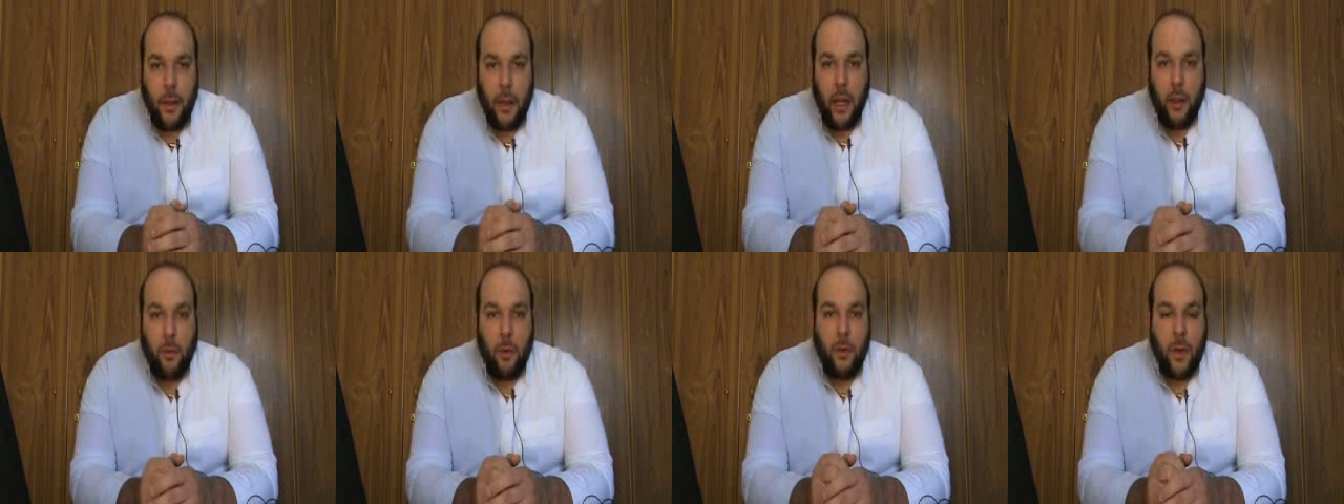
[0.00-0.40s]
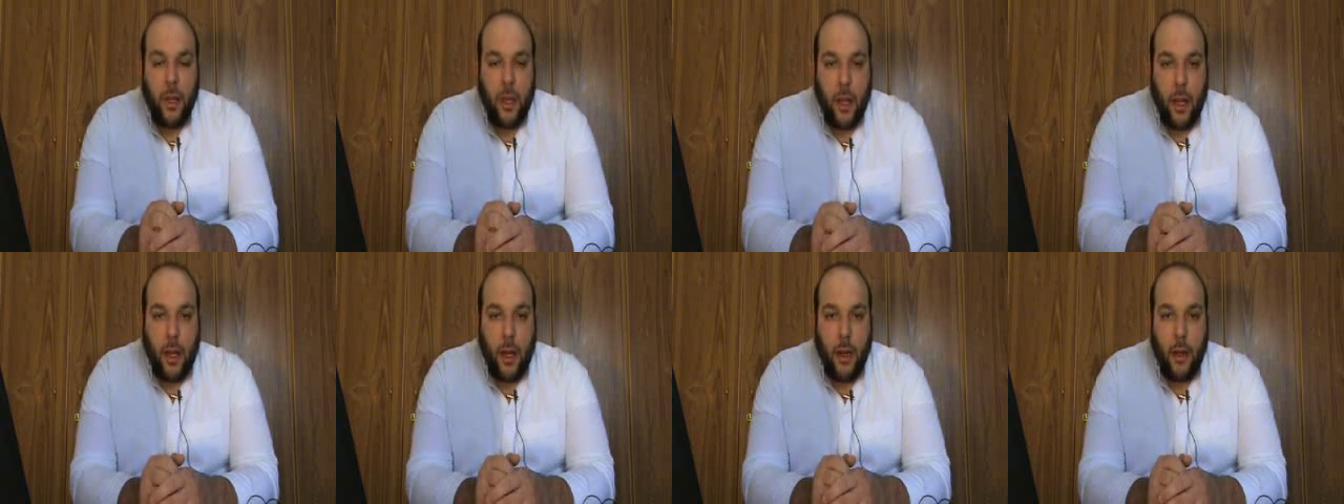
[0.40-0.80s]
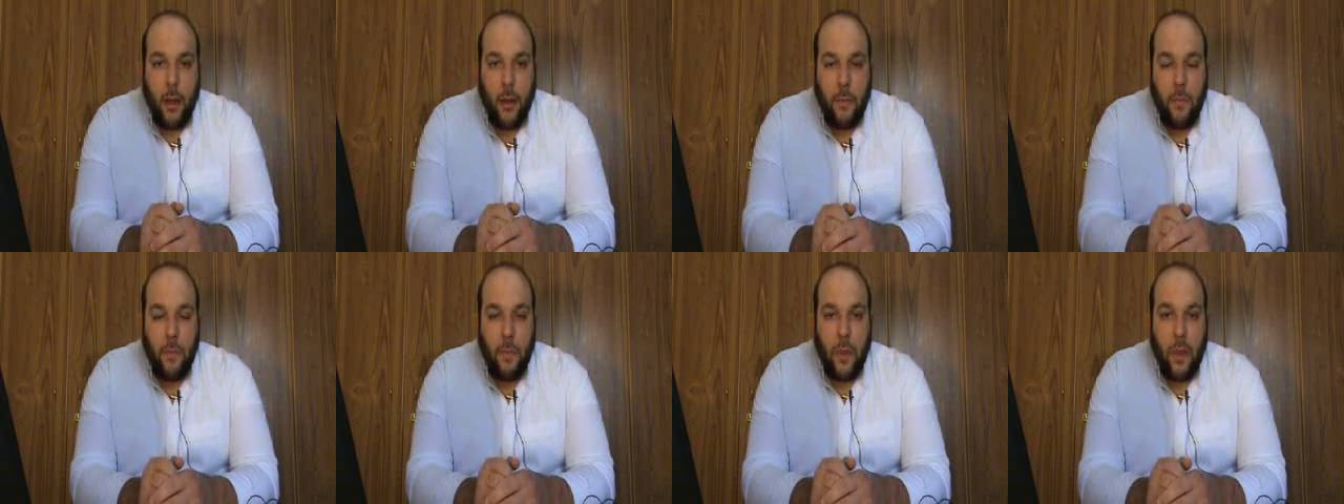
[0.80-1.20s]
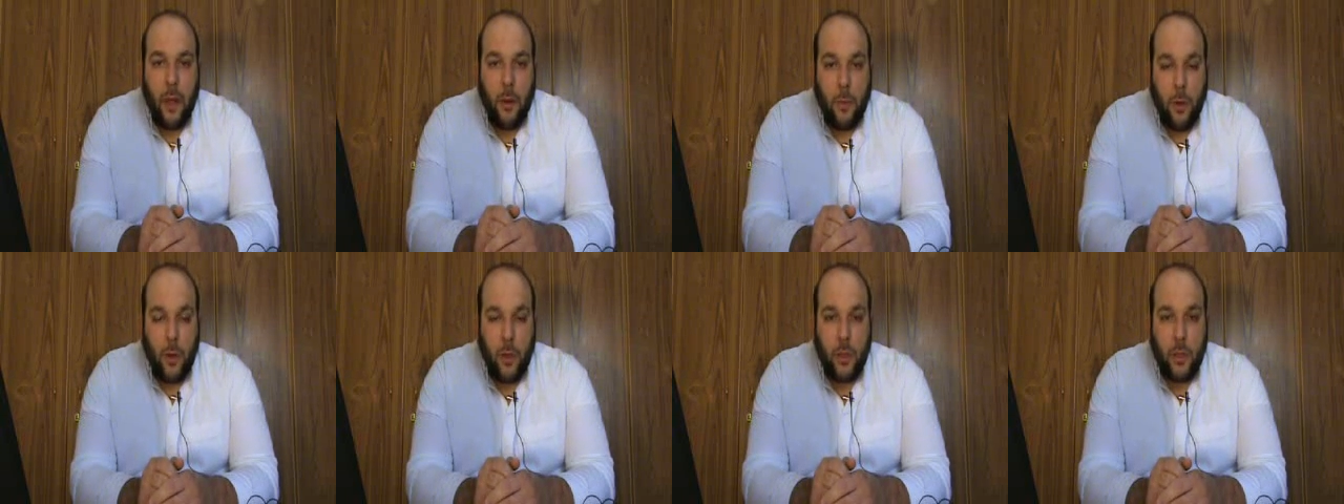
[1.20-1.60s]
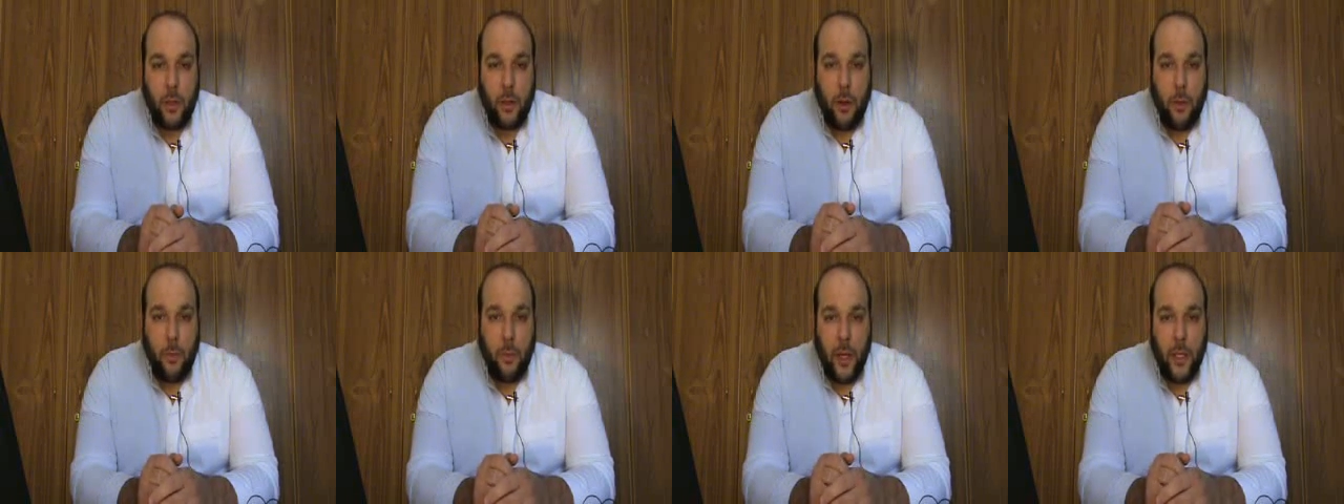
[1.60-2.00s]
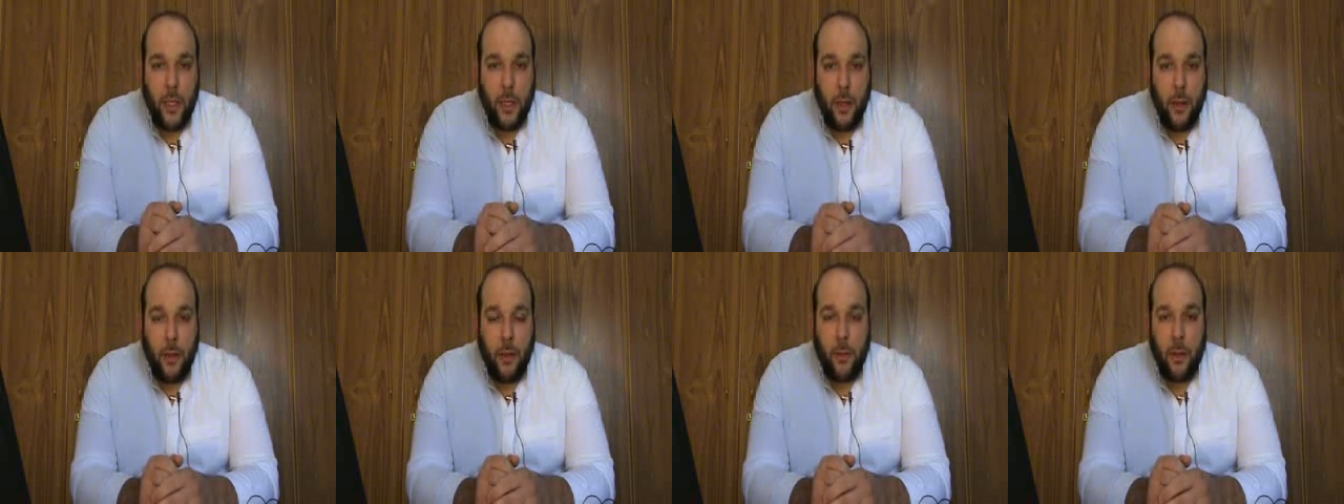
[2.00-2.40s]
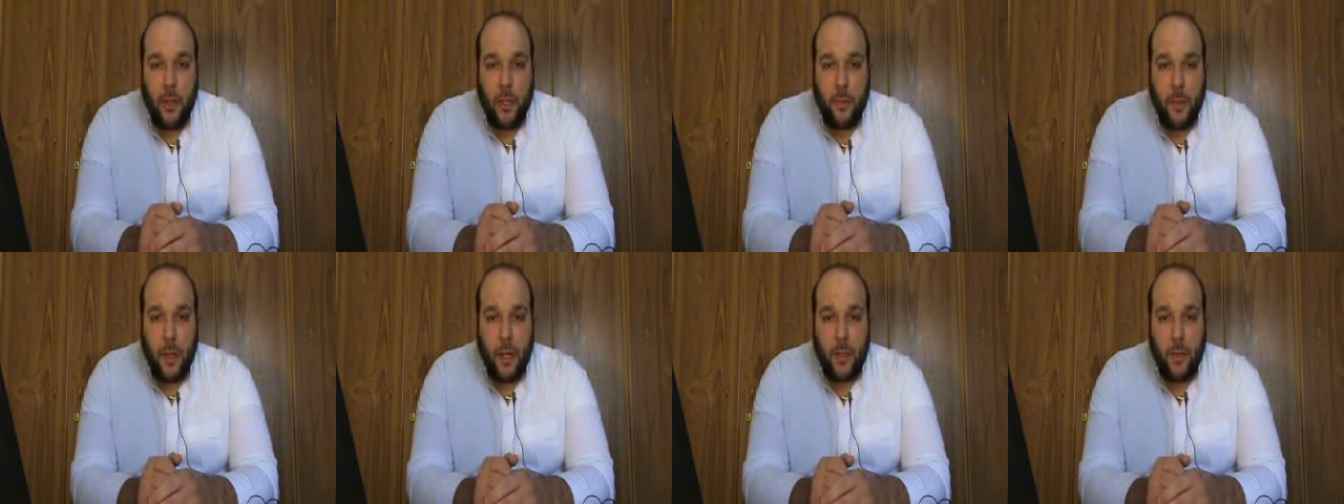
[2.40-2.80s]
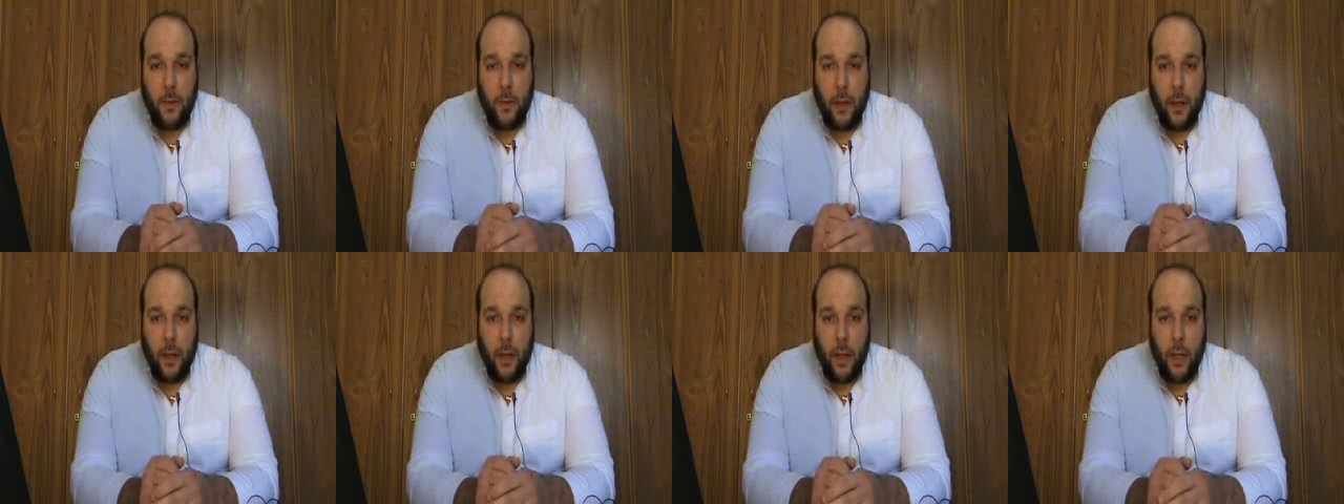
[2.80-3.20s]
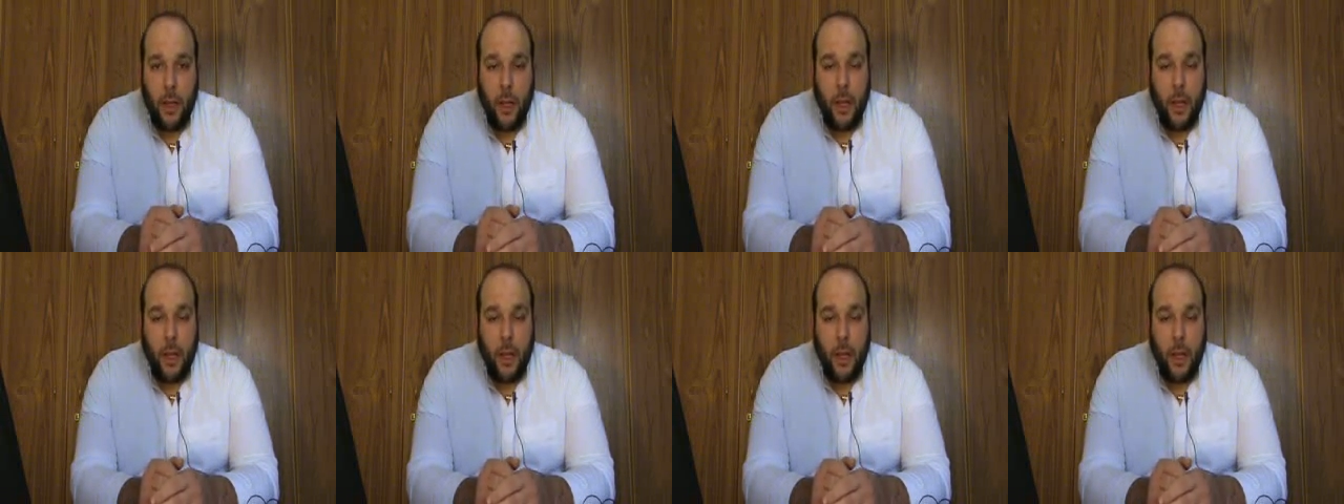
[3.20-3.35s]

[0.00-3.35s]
In the name of Allah, the most compassionate, the most merciful,